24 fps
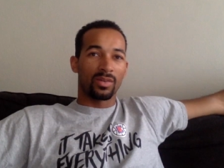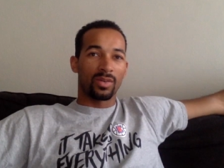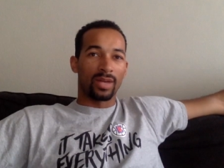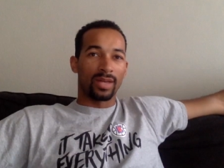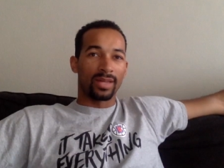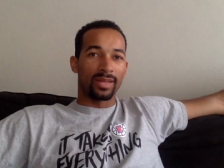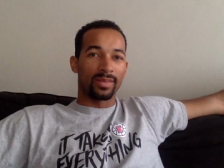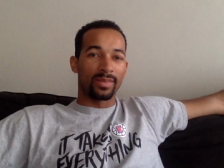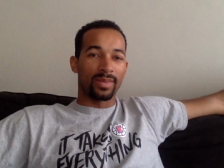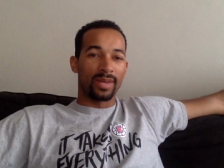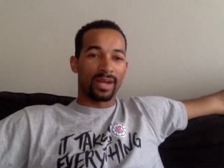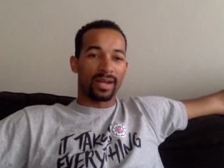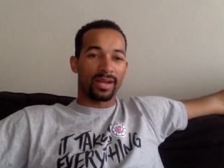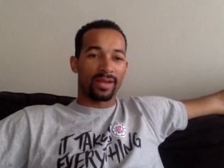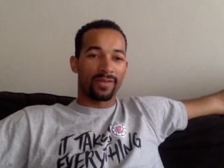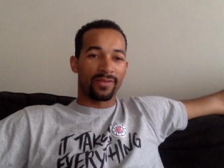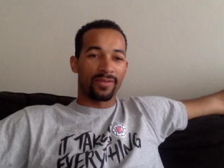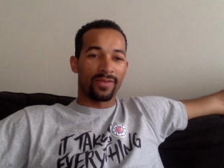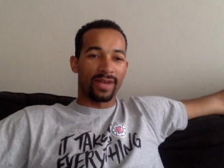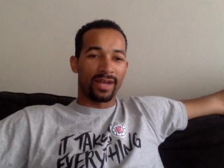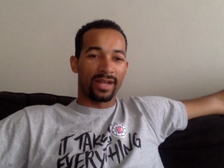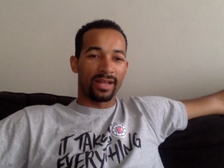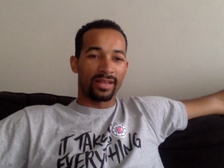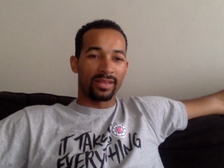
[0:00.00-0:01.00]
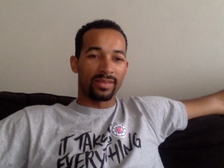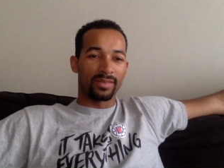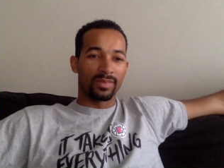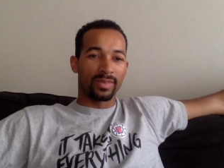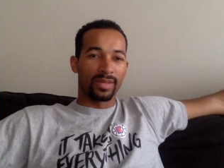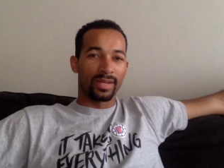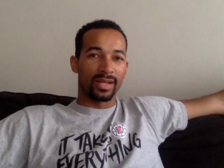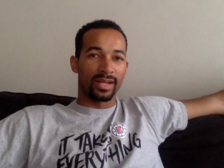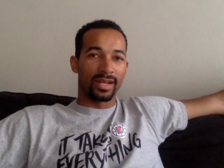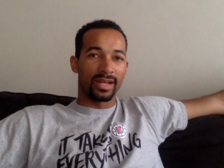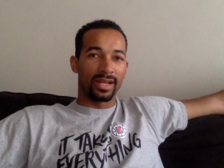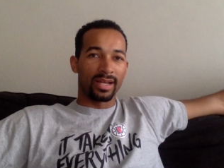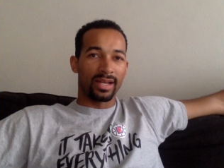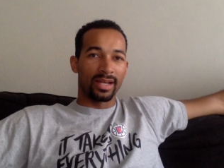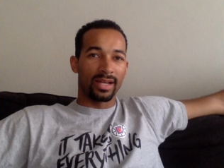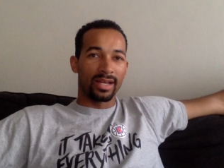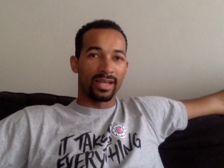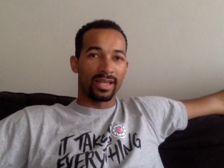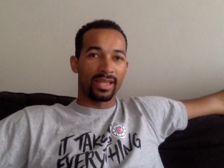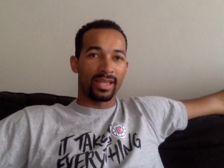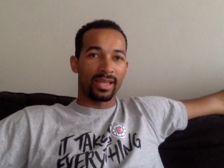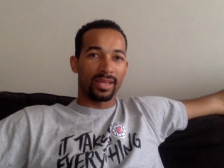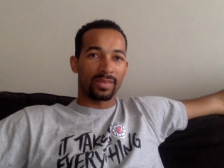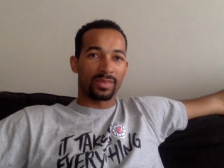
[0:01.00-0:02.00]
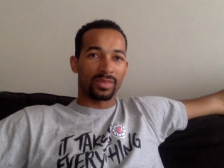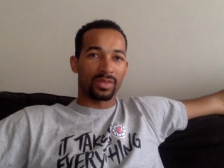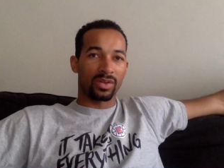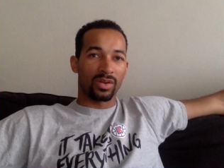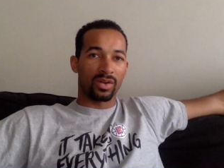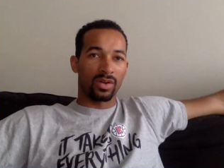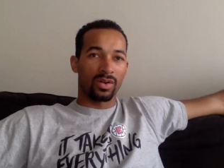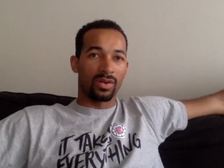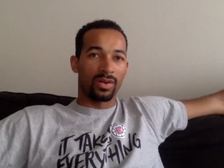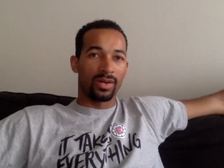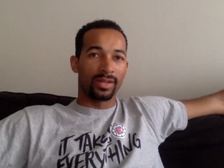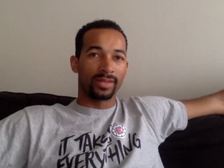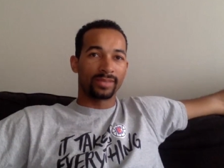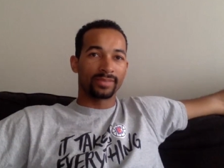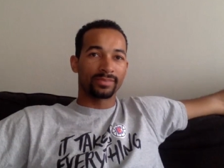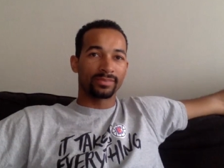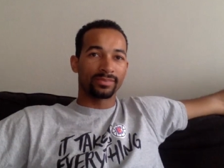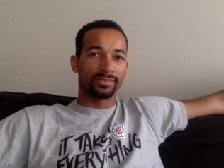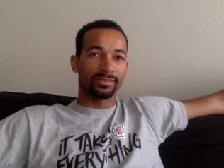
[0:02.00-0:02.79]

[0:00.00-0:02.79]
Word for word: Wally Baca fouled him, but uh, he kept on going